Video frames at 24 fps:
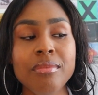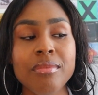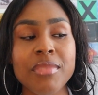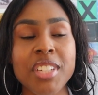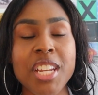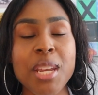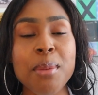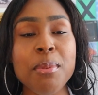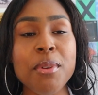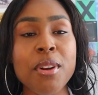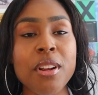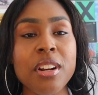
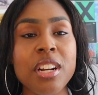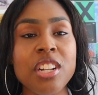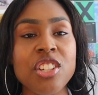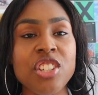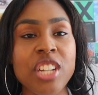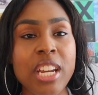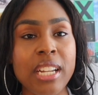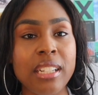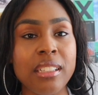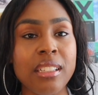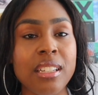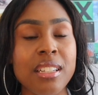Keep it on a
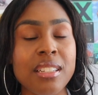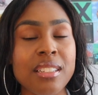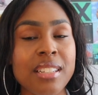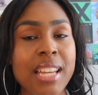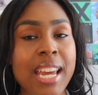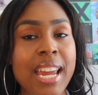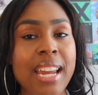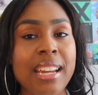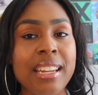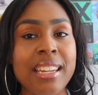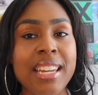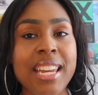checklist.
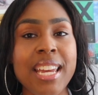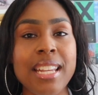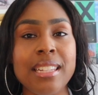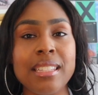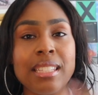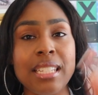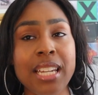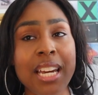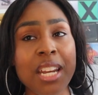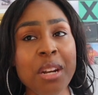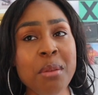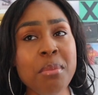Like,
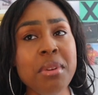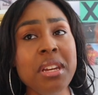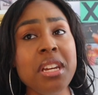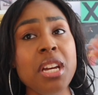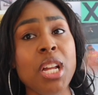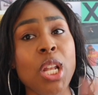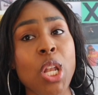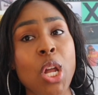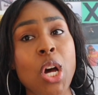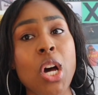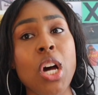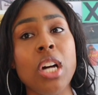it's gonna be
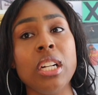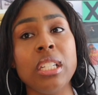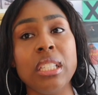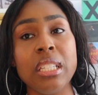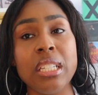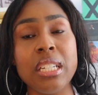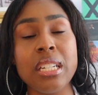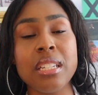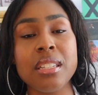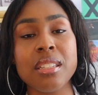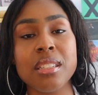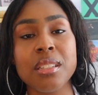a long
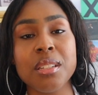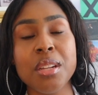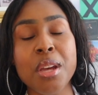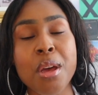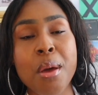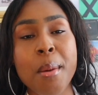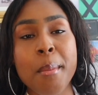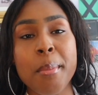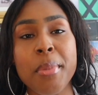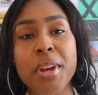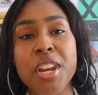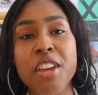list,
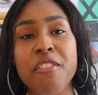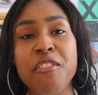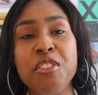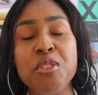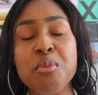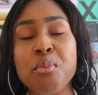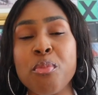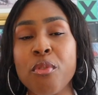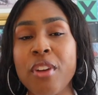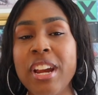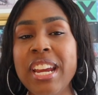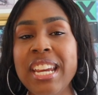but if
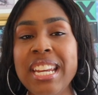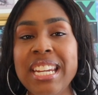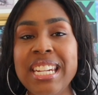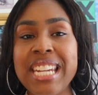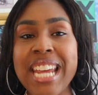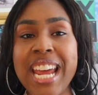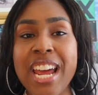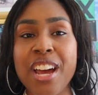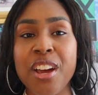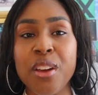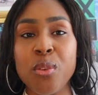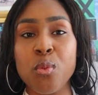you break it
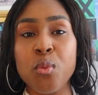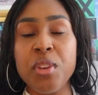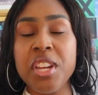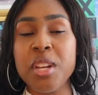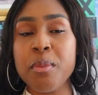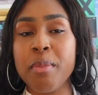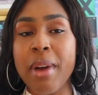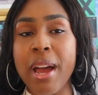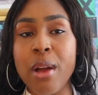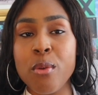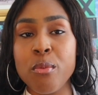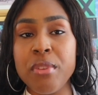down
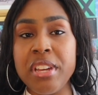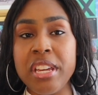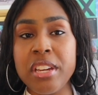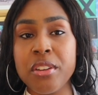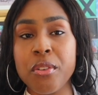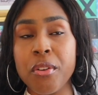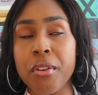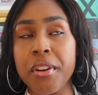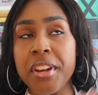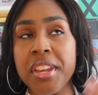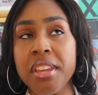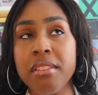week by
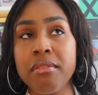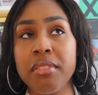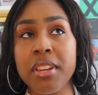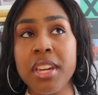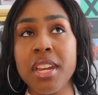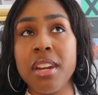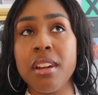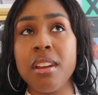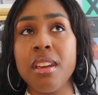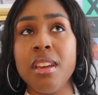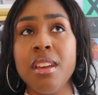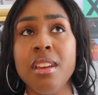week or
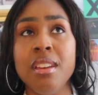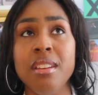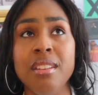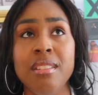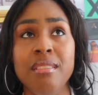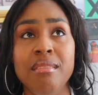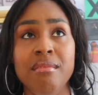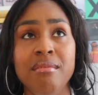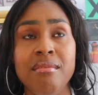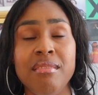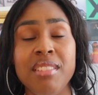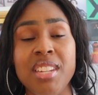even
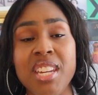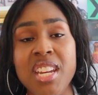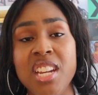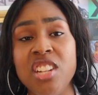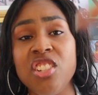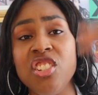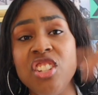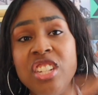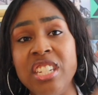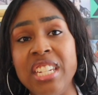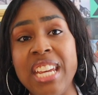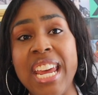
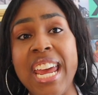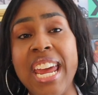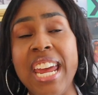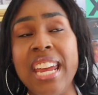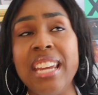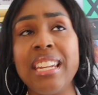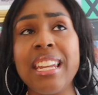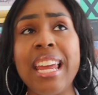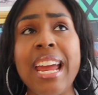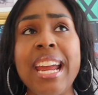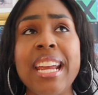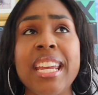each
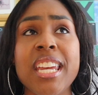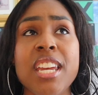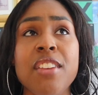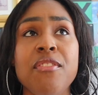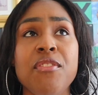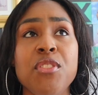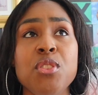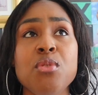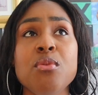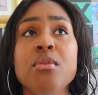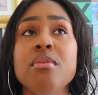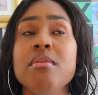day, like
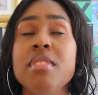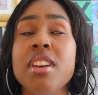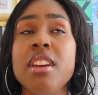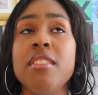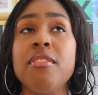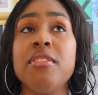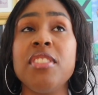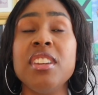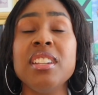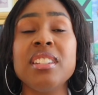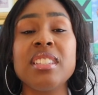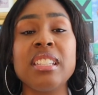
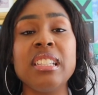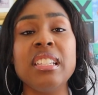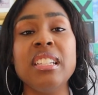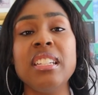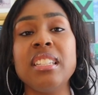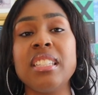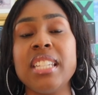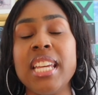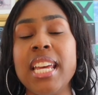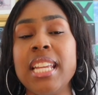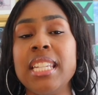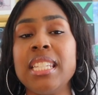if this
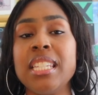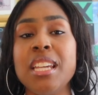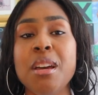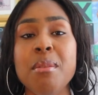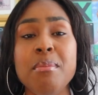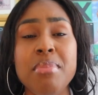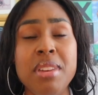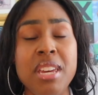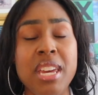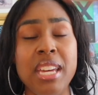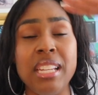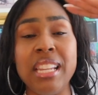list ends
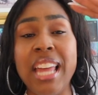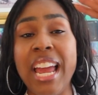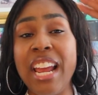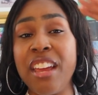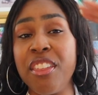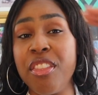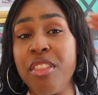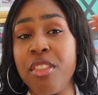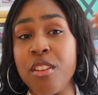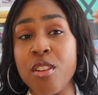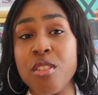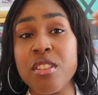up being
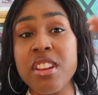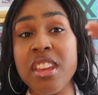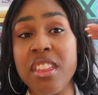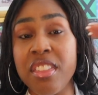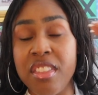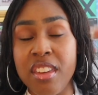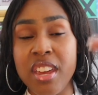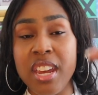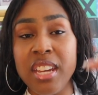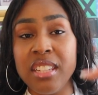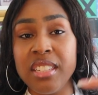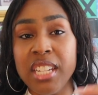like 30
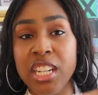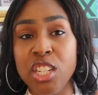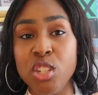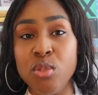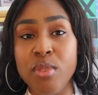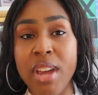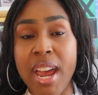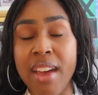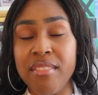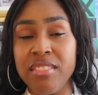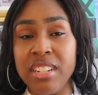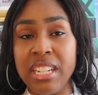things that
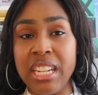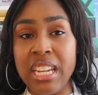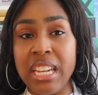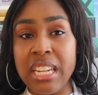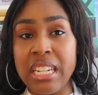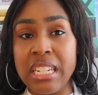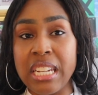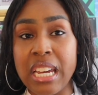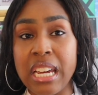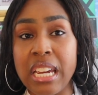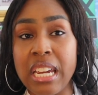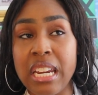you have to
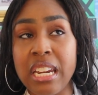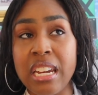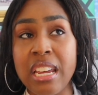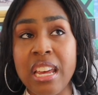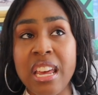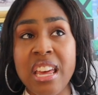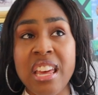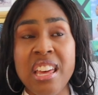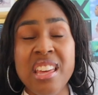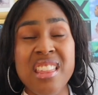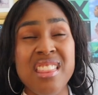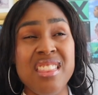get done,
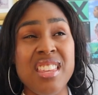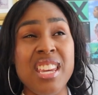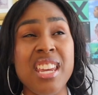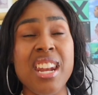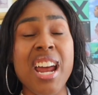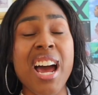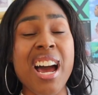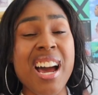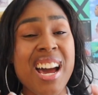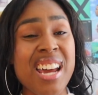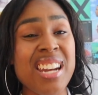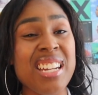
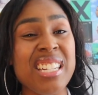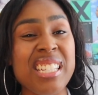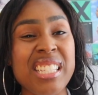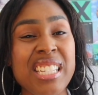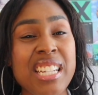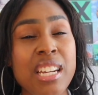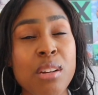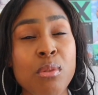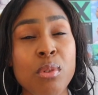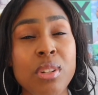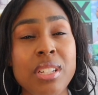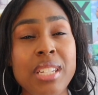then
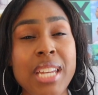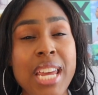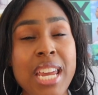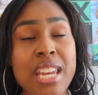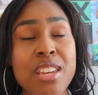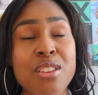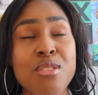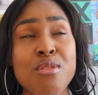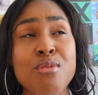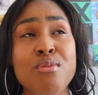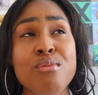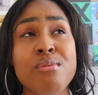honestly it would
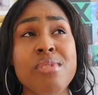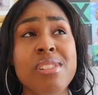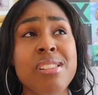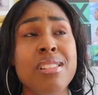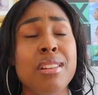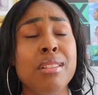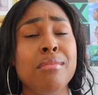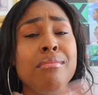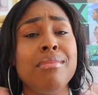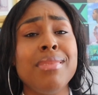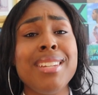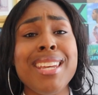take you
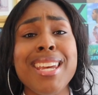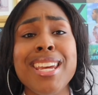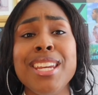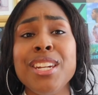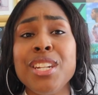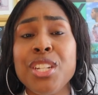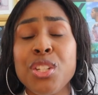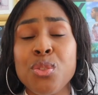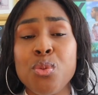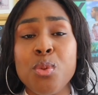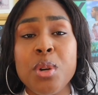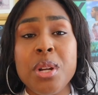
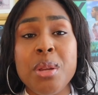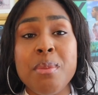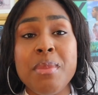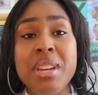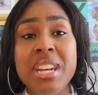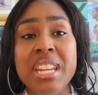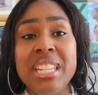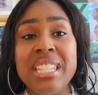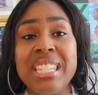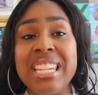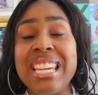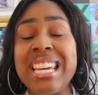10 to 20
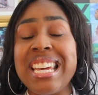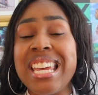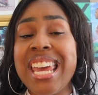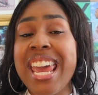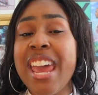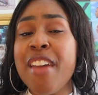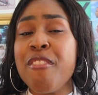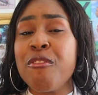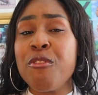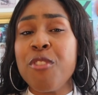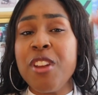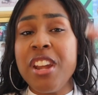minutes
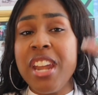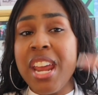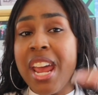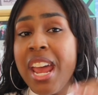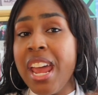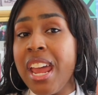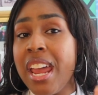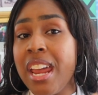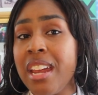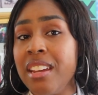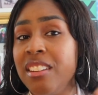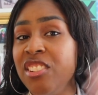every
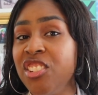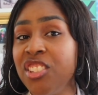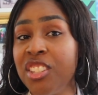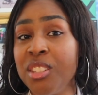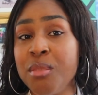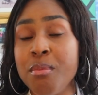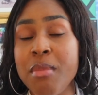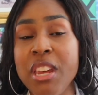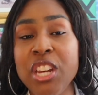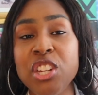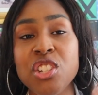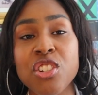day.
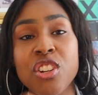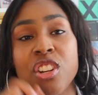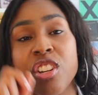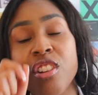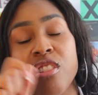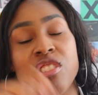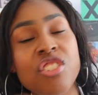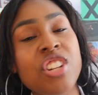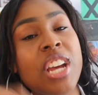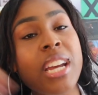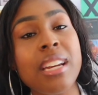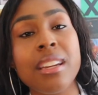Just make sure
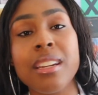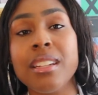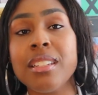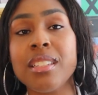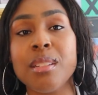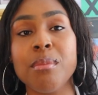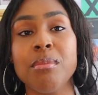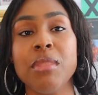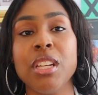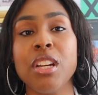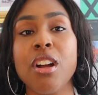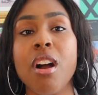you're checking
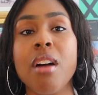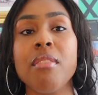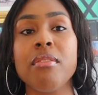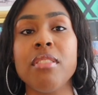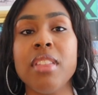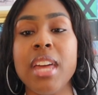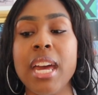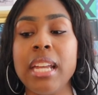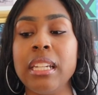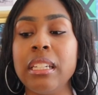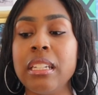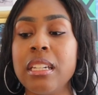something off
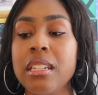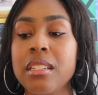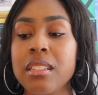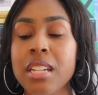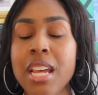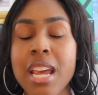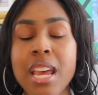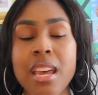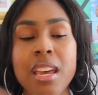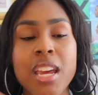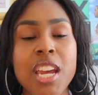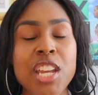of that list,
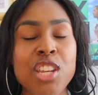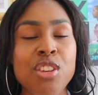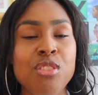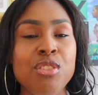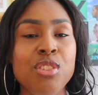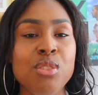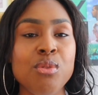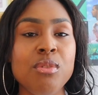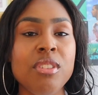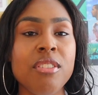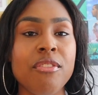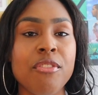and you
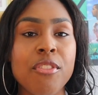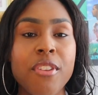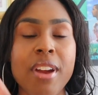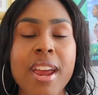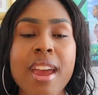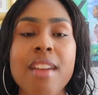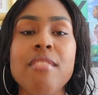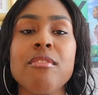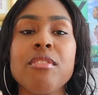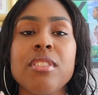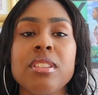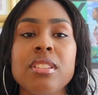do it for
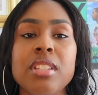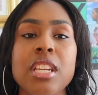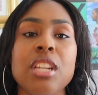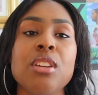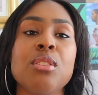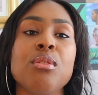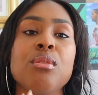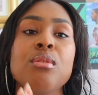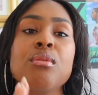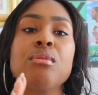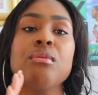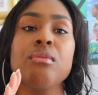every
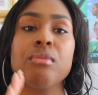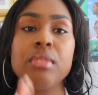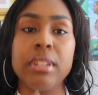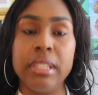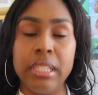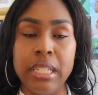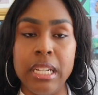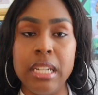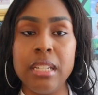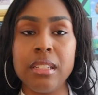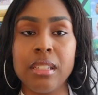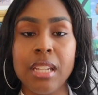single
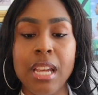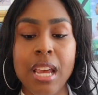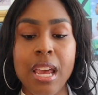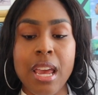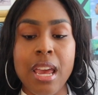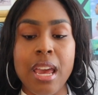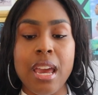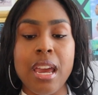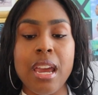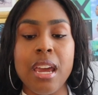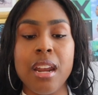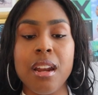release.
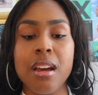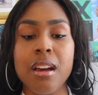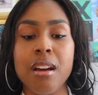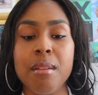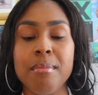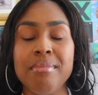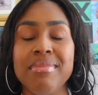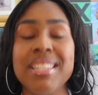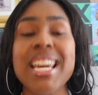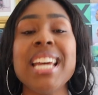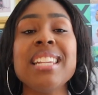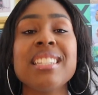And
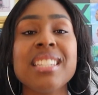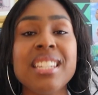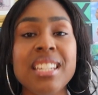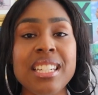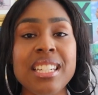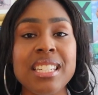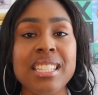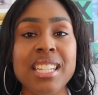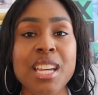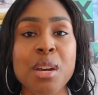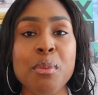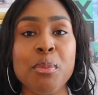that's an
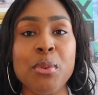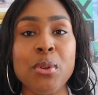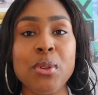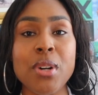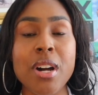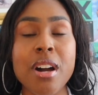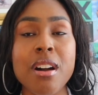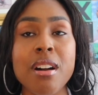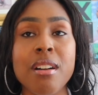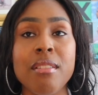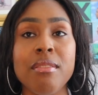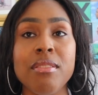example
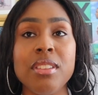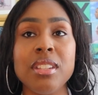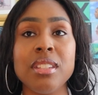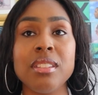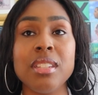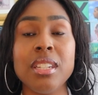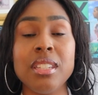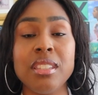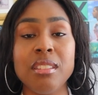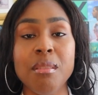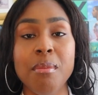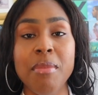of the
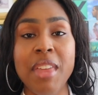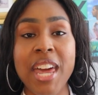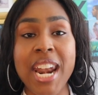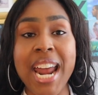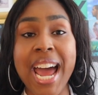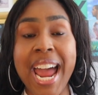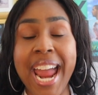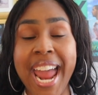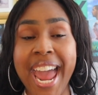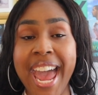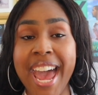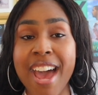system that
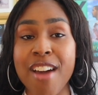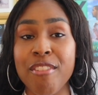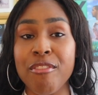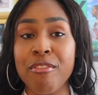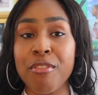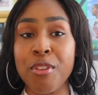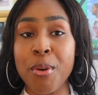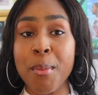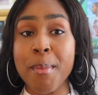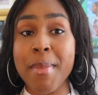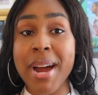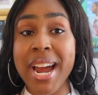I have
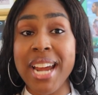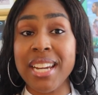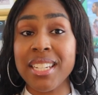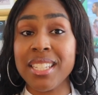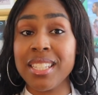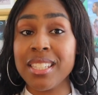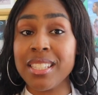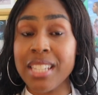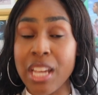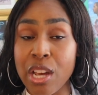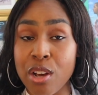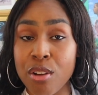for
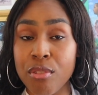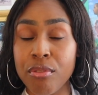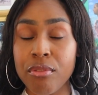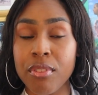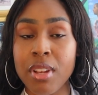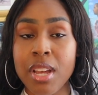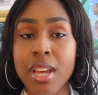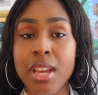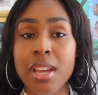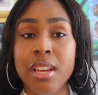myself.